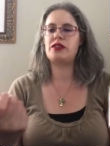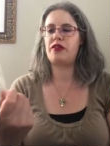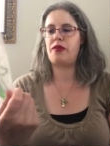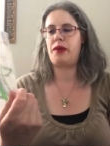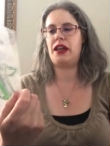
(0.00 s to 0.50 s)
are
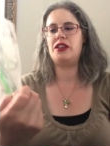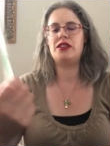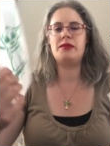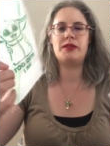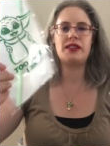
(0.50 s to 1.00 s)
from
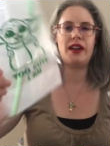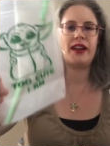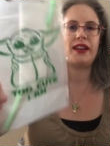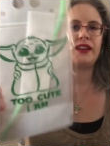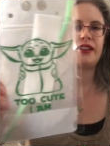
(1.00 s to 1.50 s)
H&M
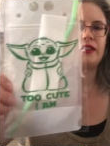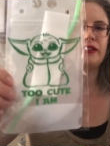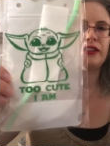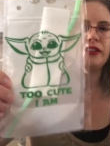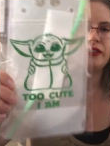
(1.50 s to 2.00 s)
Design. They're
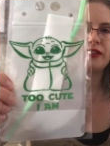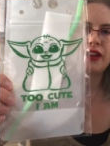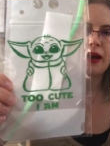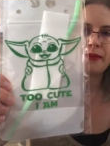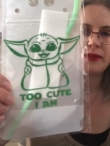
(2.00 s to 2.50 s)
little
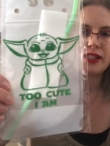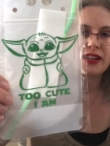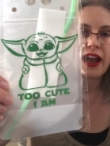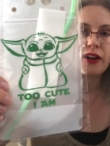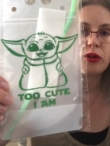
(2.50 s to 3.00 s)

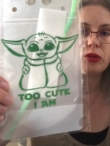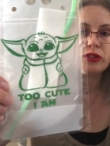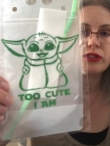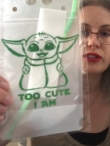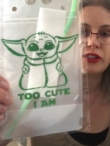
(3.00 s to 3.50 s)
snack
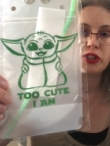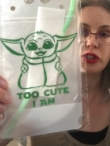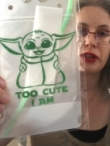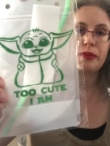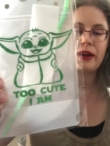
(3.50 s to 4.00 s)
holders and
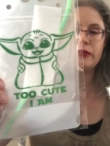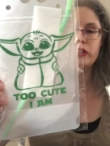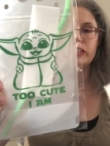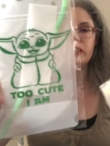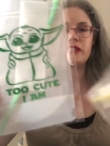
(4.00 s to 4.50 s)
drink
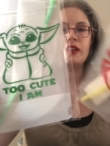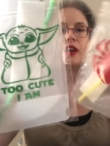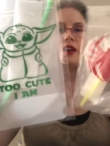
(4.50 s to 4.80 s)
pouches.